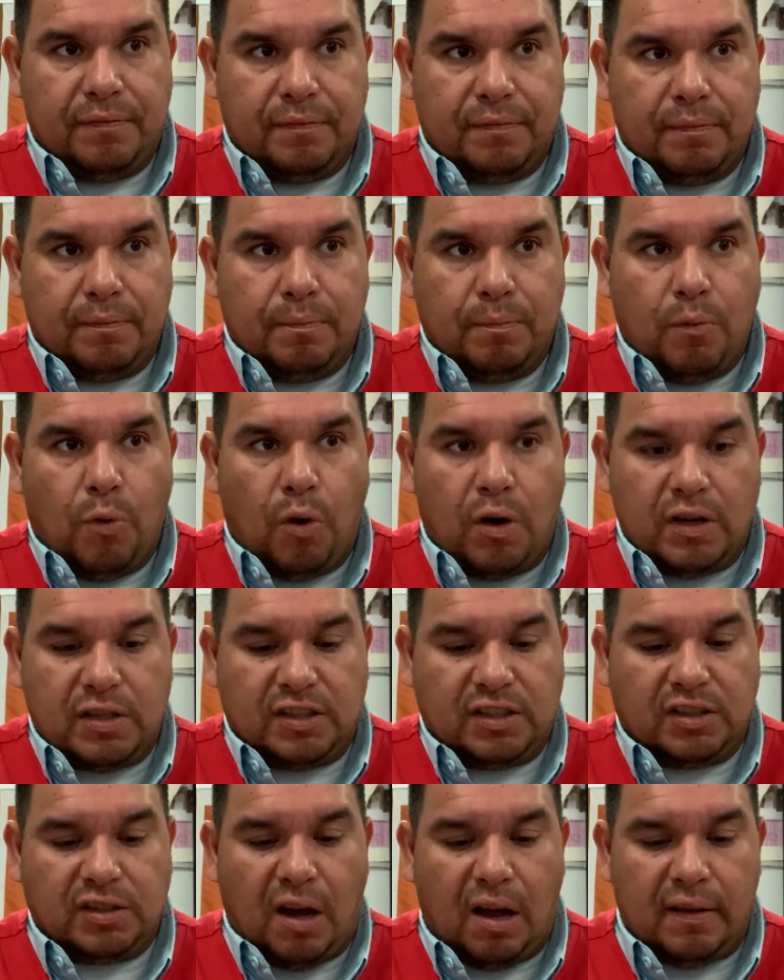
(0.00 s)
more
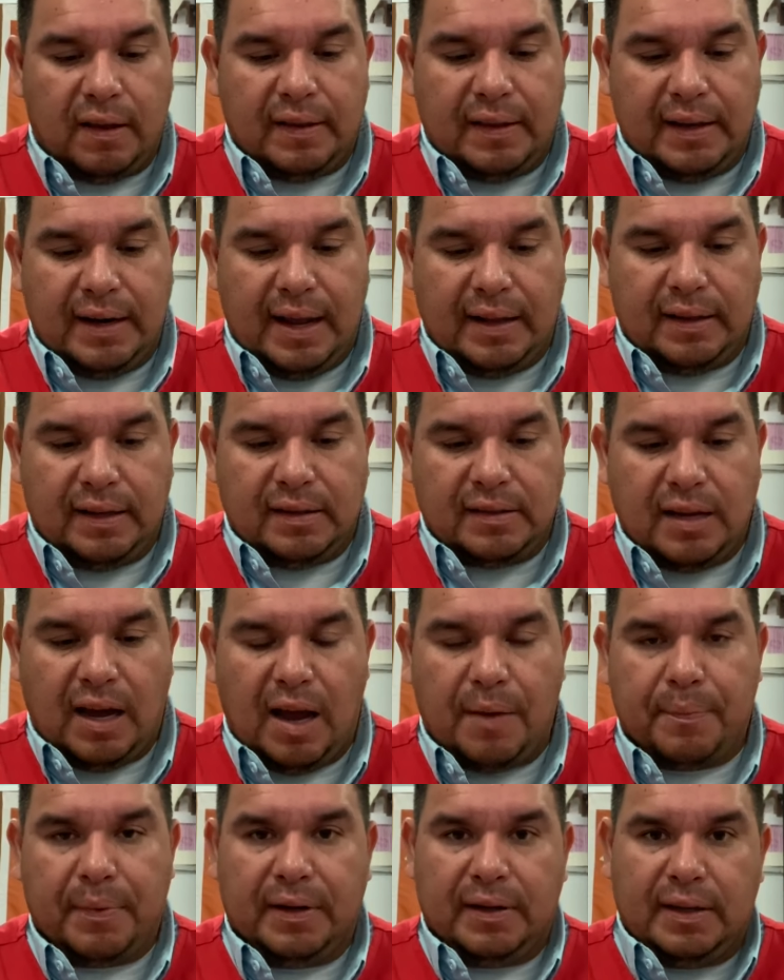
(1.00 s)
solid than at the
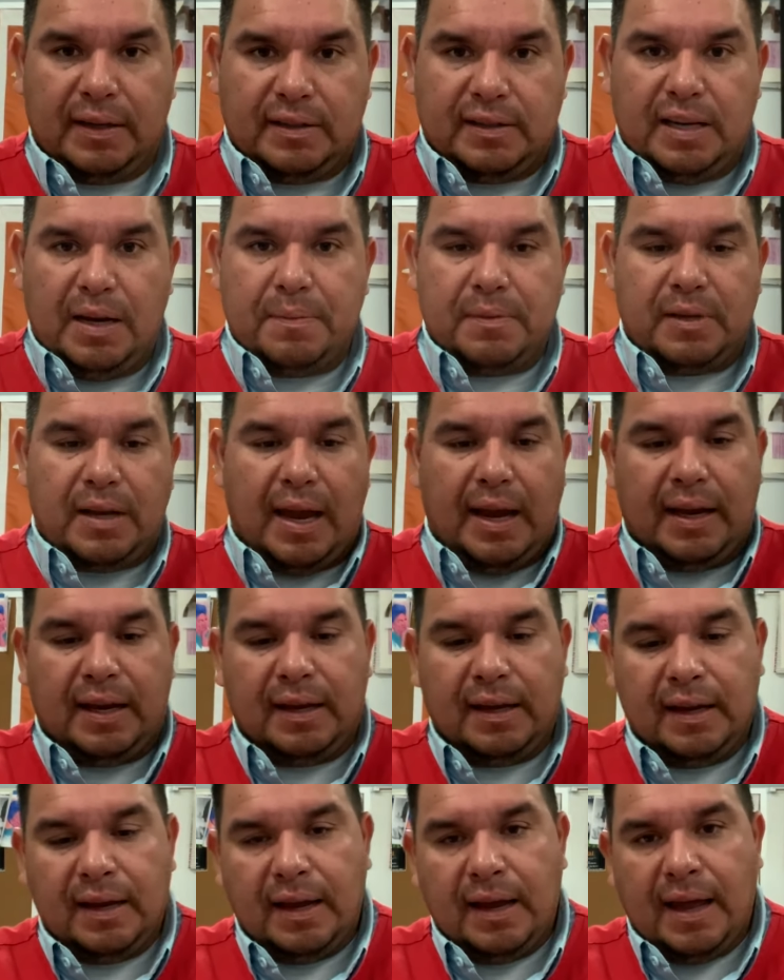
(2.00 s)
top. It seems like
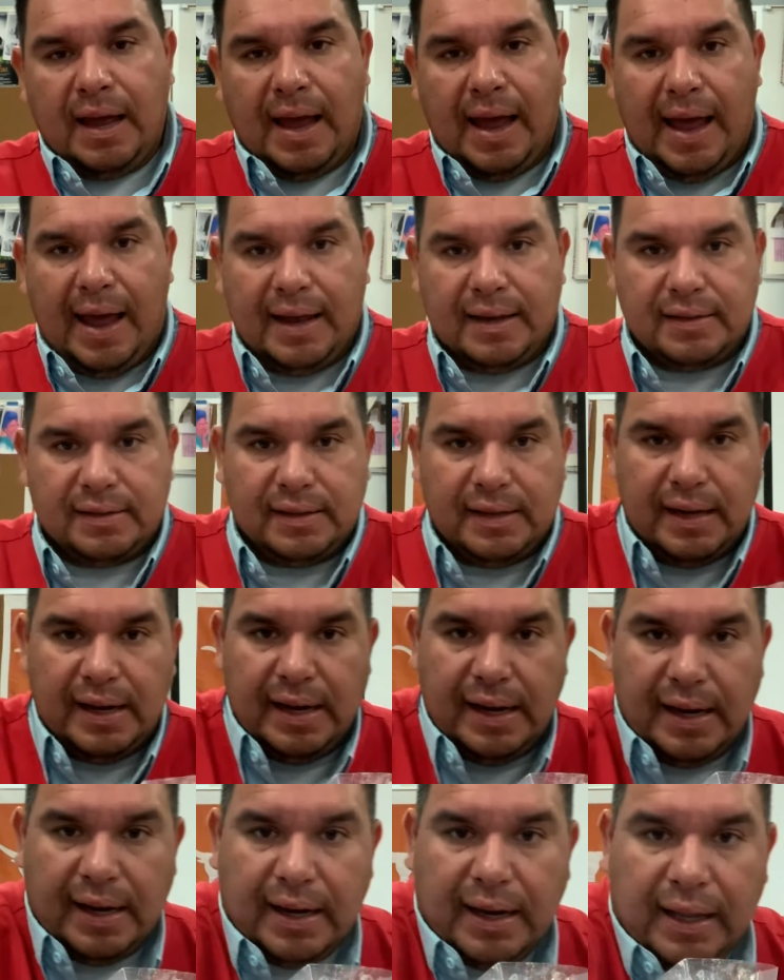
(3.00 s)
as
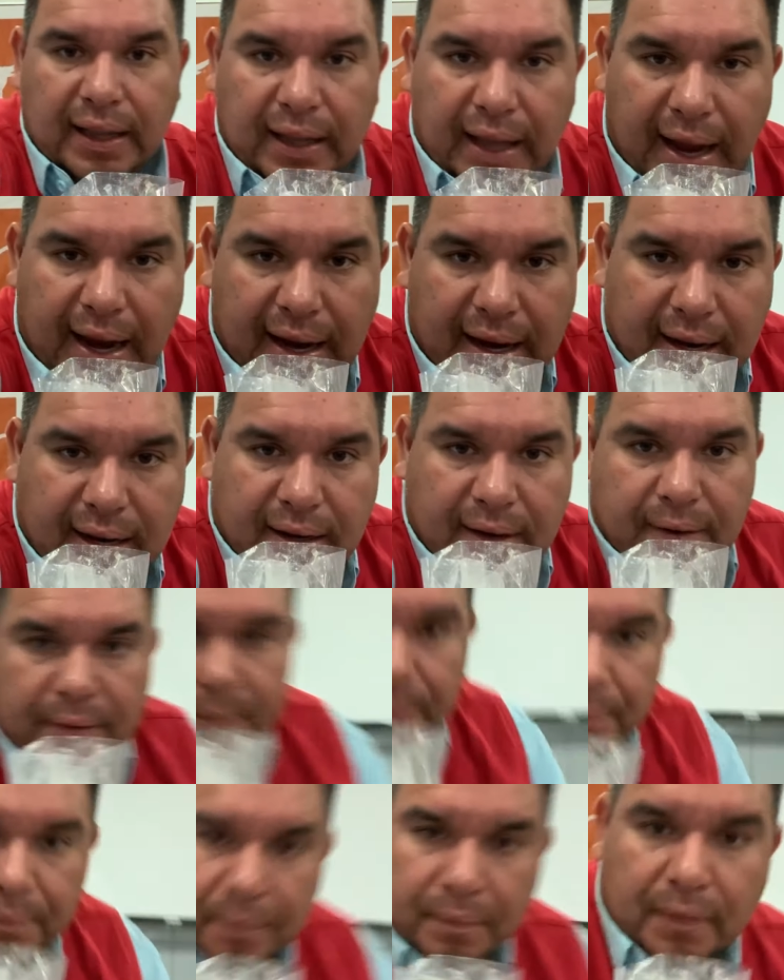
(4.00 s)
the clay,
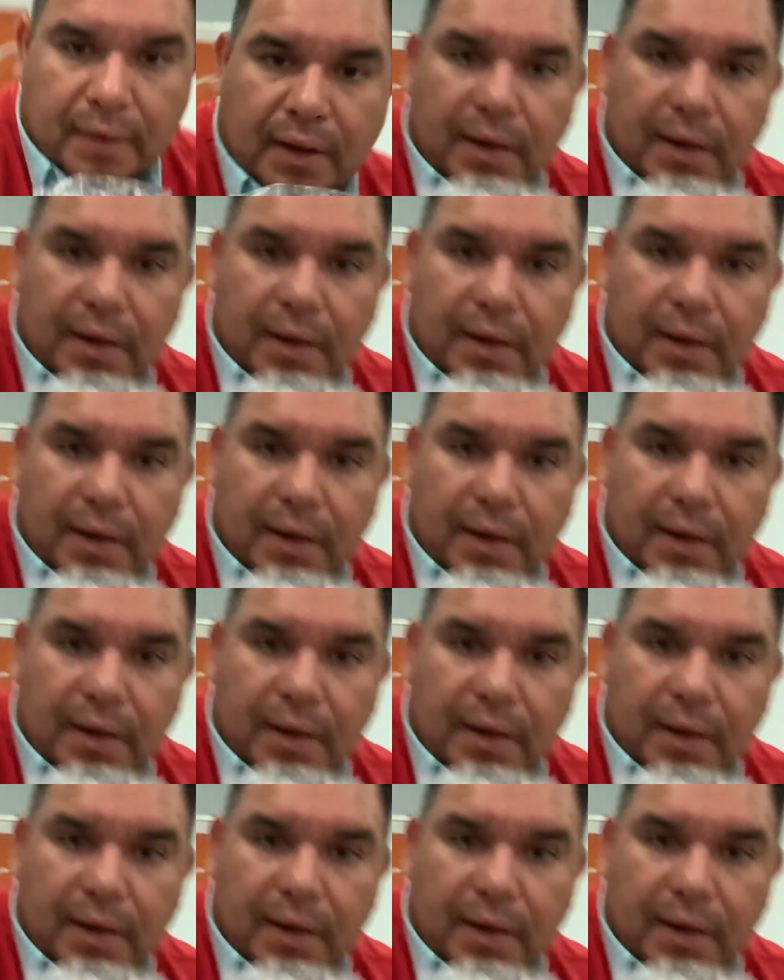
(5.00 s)
let